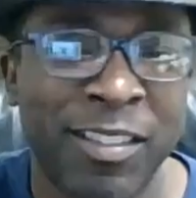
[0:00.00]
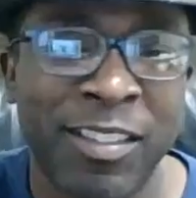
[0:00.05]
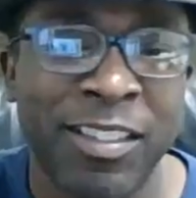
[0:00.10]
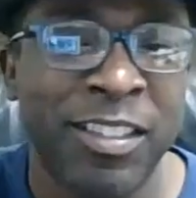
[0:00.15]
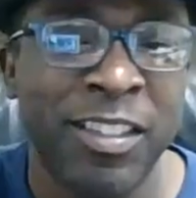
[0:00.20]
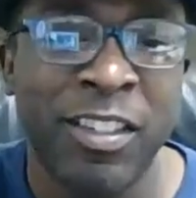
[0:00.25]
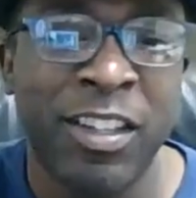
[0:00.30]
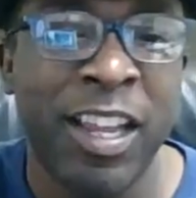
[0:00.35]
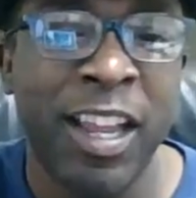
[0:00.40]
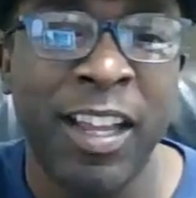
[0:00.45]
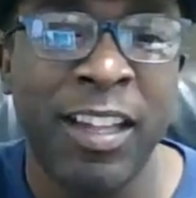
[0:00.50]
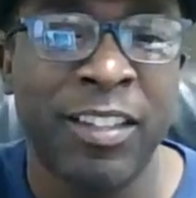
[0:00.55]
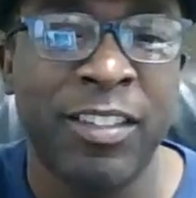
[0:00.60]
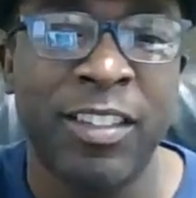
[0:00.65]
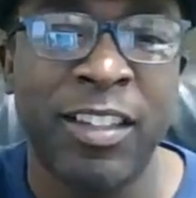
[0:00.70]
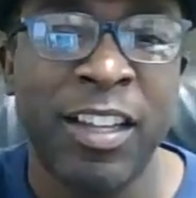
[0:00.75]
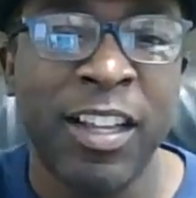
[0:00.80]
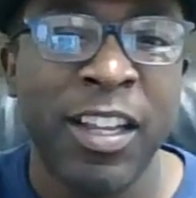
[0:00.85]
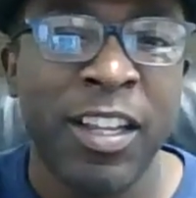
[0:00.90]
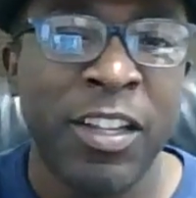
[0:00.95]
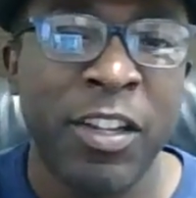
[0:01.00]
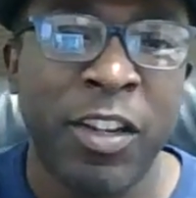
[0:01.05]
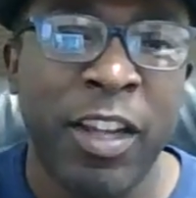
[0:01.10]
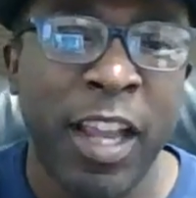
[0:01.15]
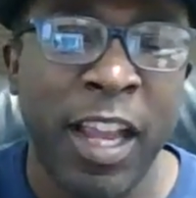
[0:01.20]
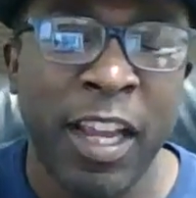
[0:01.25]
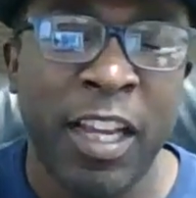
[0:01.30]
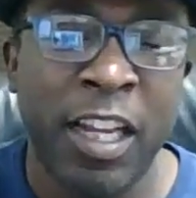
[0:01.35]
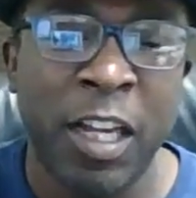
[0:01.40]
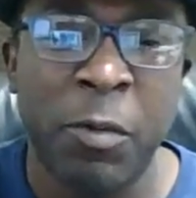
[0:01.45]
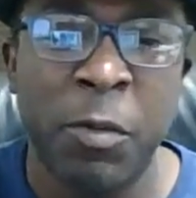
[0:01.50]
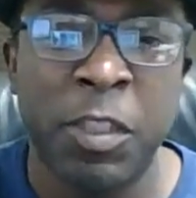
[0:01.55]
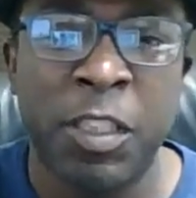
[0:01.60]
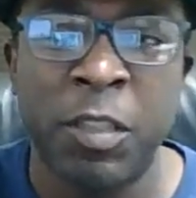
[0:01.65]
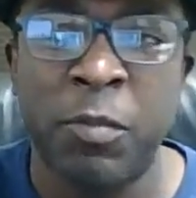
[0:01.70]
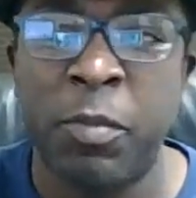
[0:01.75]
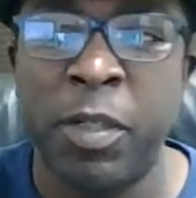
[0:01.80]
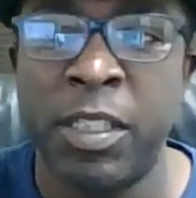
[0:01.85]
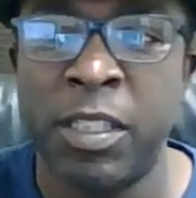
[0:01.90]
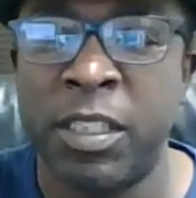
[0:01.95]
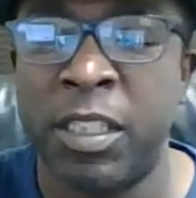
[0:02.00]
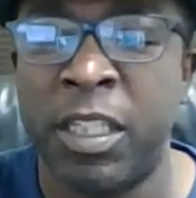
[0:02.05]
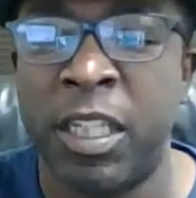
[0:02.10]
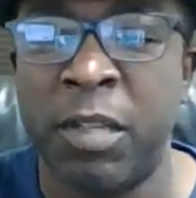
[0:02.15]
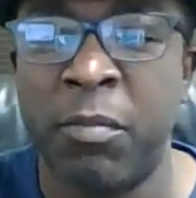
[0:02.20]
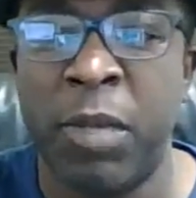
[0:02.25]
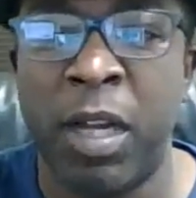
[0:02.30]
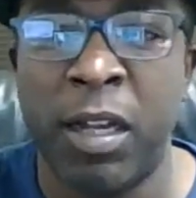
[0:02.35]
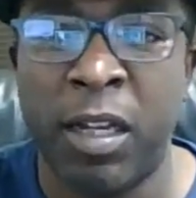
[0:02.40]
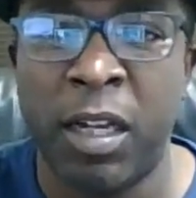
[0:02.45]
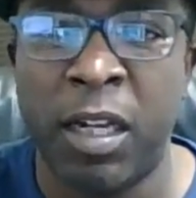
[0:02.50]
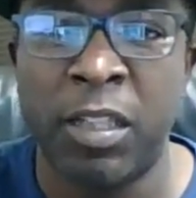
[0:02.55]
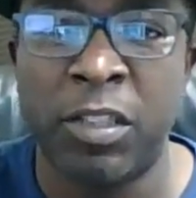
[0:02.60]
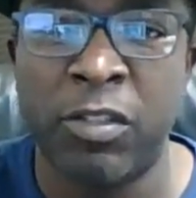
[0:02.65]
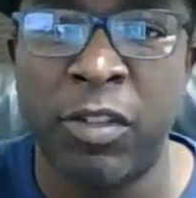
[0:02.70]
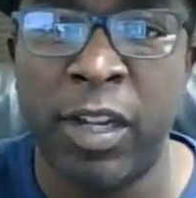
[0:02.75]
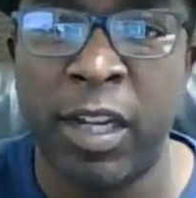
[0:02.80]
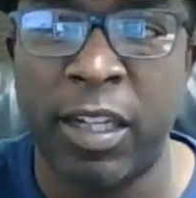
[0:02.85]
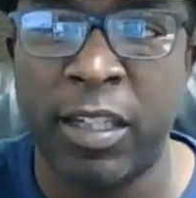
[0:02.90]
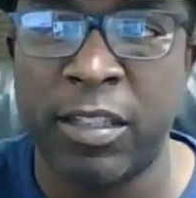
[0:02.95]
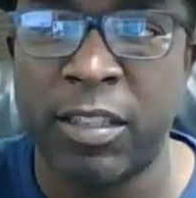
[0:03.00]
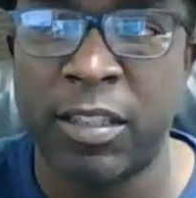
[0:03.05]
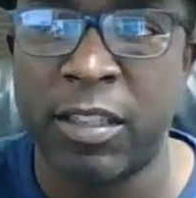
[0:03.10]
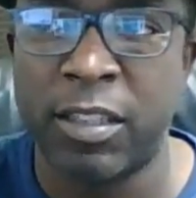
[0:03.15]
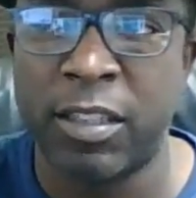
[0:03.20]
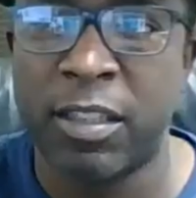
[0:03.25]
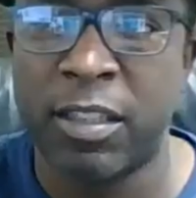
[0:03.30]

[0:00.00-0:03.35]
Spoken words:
you can't come into business and get my contracts,